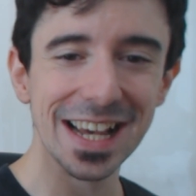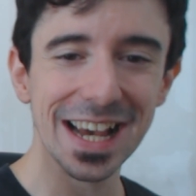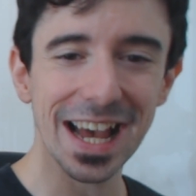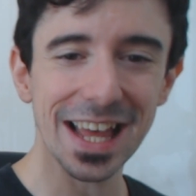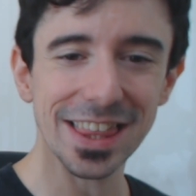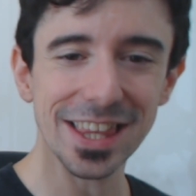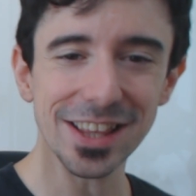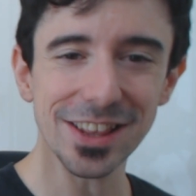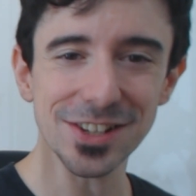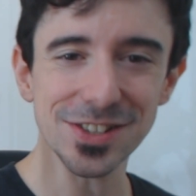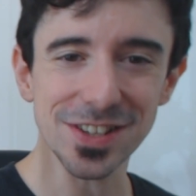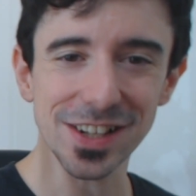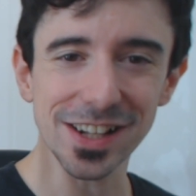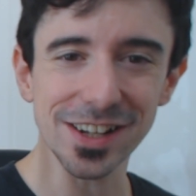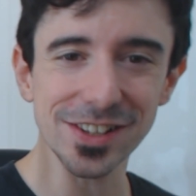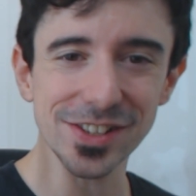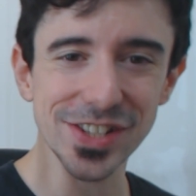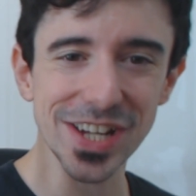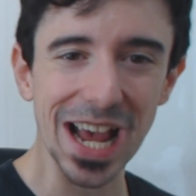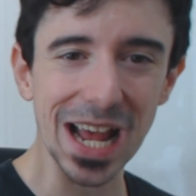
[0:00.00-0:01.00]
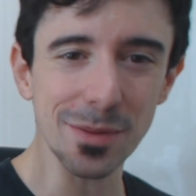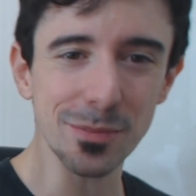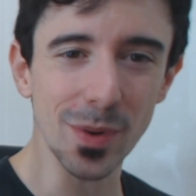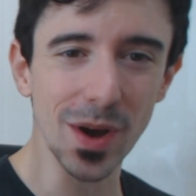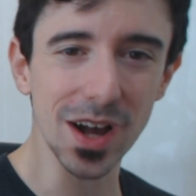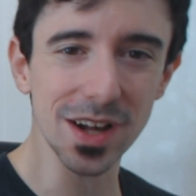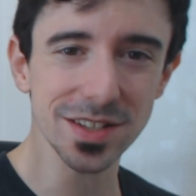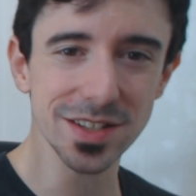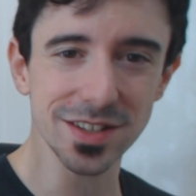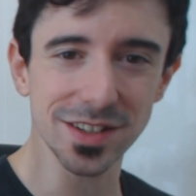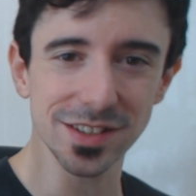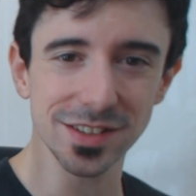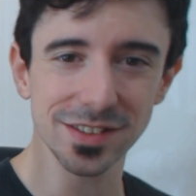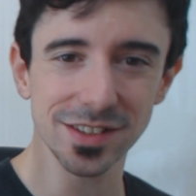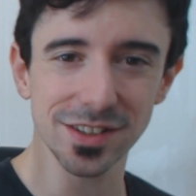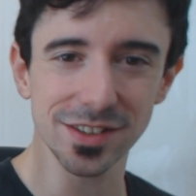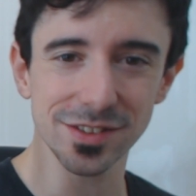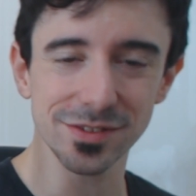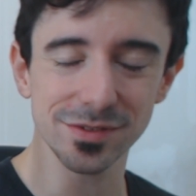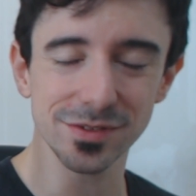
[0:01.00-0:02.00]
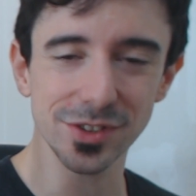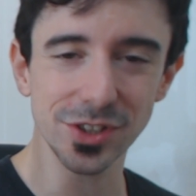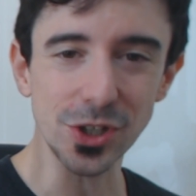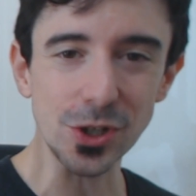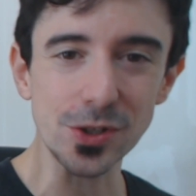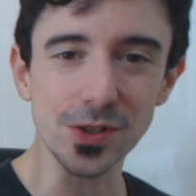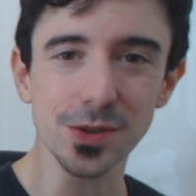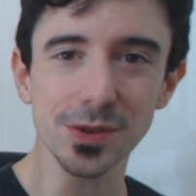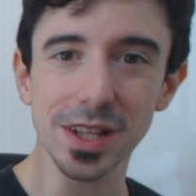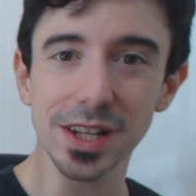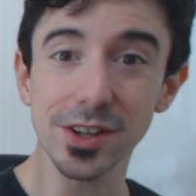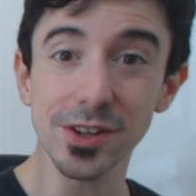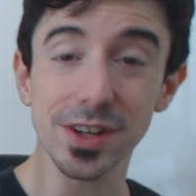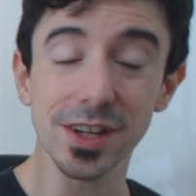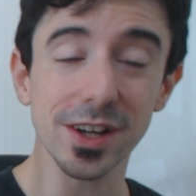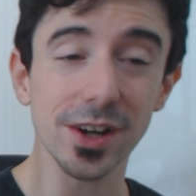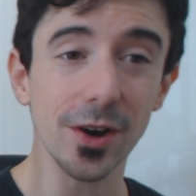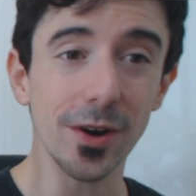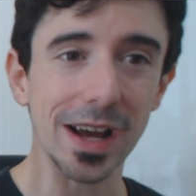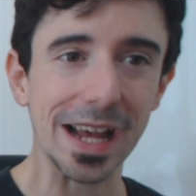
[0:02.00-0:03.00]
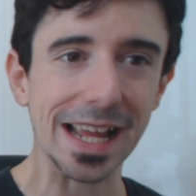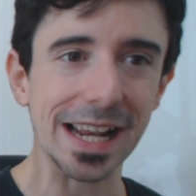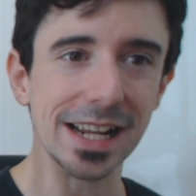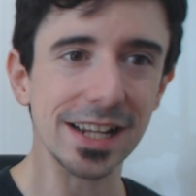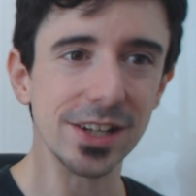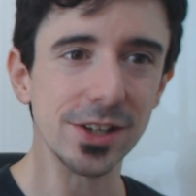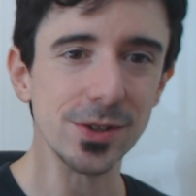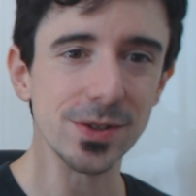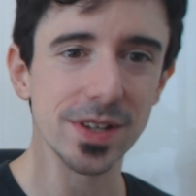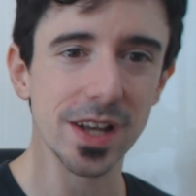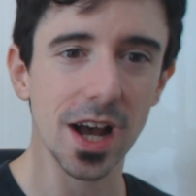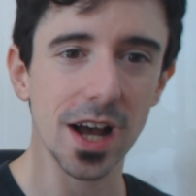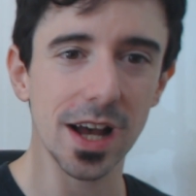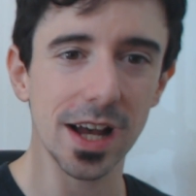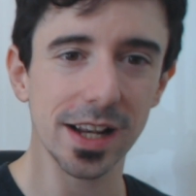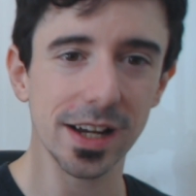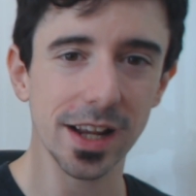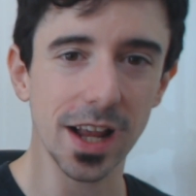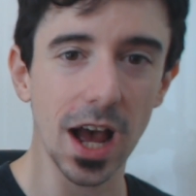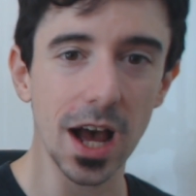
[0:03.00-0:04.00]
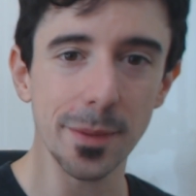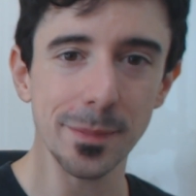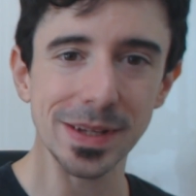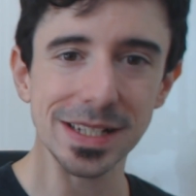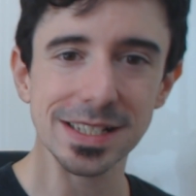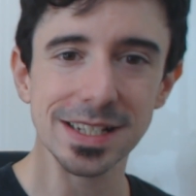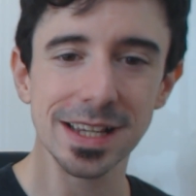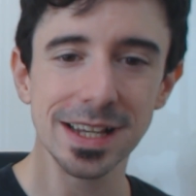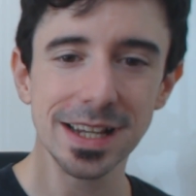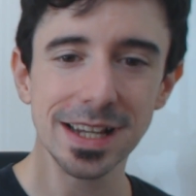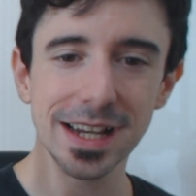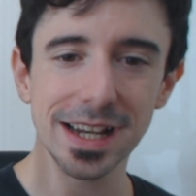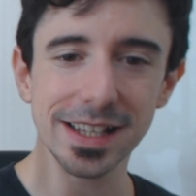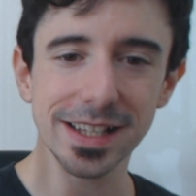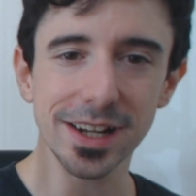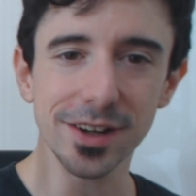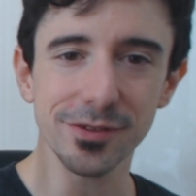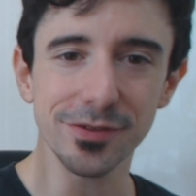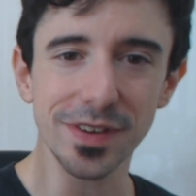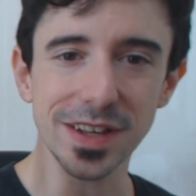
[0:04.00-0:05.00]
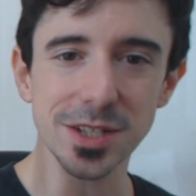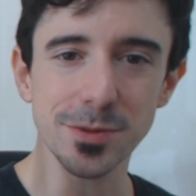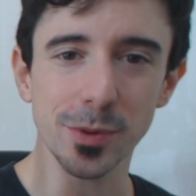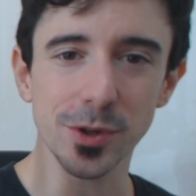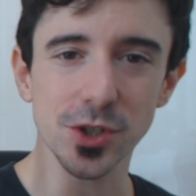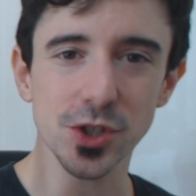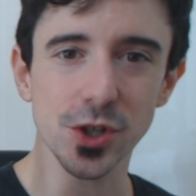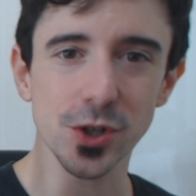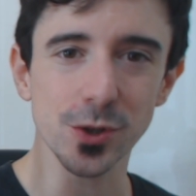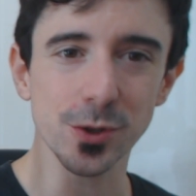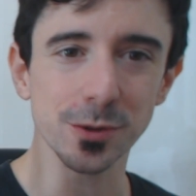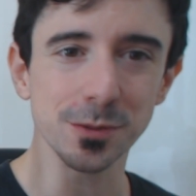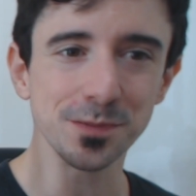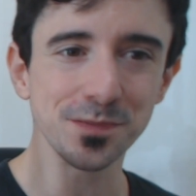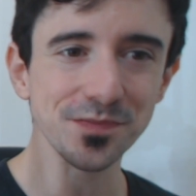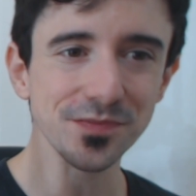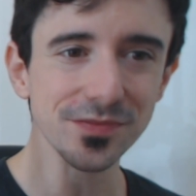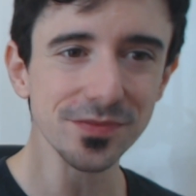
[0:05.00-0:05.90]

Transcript: I think there's a little chat box on YouTube that you can go ahead and use and comment, and then on Facebook too.